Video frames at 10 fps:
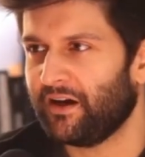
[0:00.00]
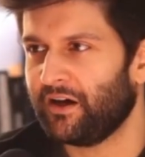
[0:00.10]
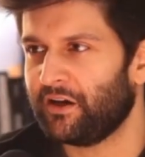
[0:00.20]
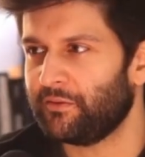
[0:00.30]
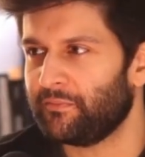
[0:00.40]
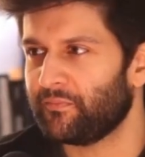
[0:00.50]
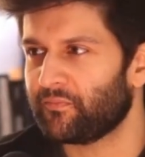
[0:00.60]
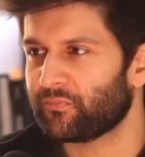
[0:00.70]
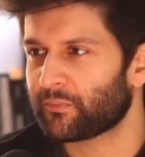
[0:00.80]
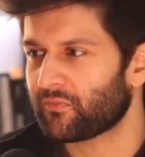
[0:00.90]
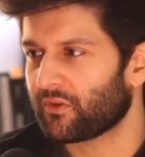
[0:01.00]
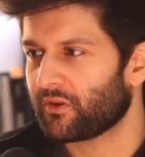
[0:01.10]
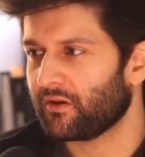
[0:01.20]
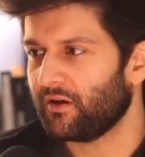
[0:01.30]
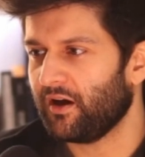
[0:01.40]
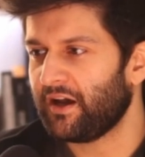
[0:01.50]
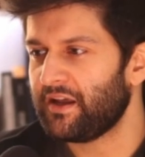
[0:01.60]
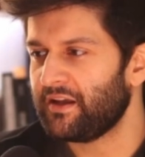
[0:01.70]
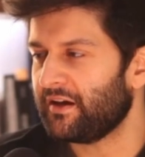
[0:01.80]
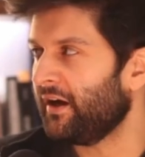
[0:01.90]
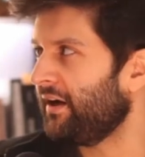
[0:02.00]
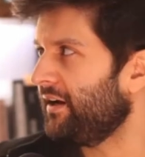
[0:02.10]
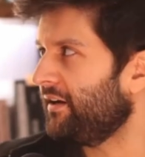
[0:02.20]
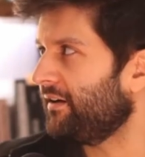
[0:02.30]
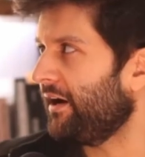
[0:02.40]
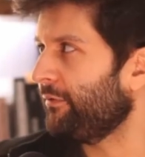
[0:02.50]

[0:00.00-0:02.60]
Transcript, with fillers: Um, I, uh,